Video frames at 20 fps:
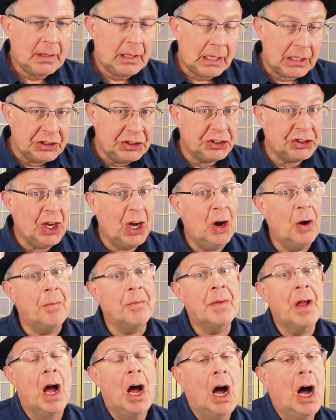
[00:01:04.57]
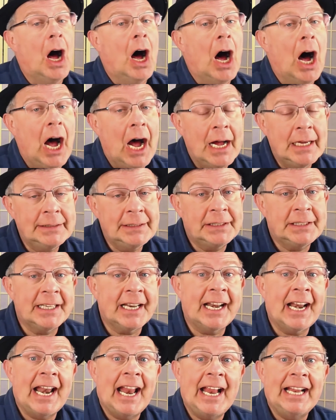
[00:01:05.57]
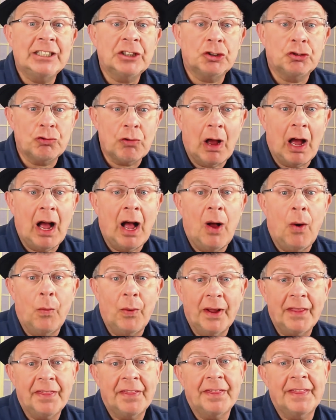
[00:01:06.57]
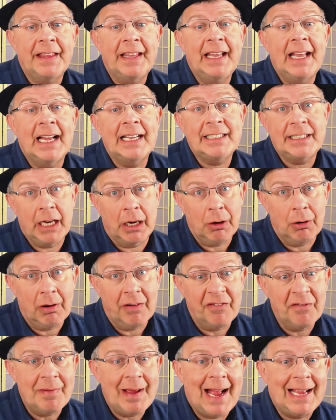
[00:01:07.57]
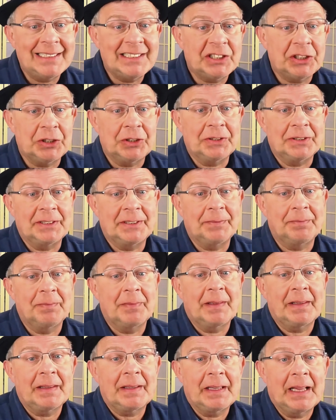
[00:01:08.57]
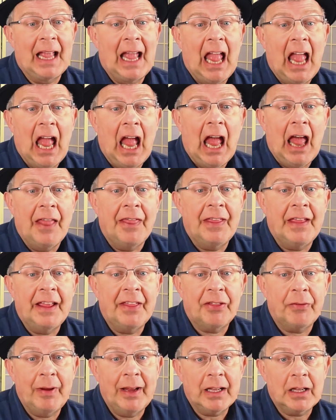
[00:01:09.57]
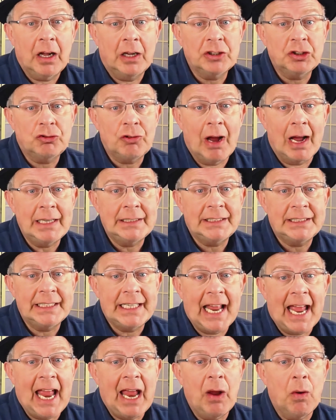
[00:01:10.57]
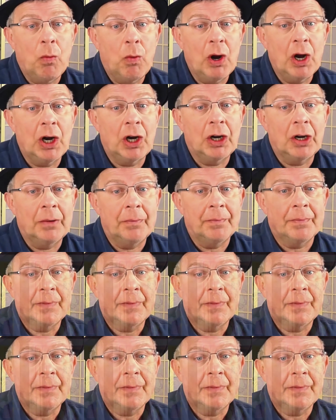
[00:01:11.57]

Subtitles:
So, on to today's draw with the Tarot of Masters. The three cards drawn today were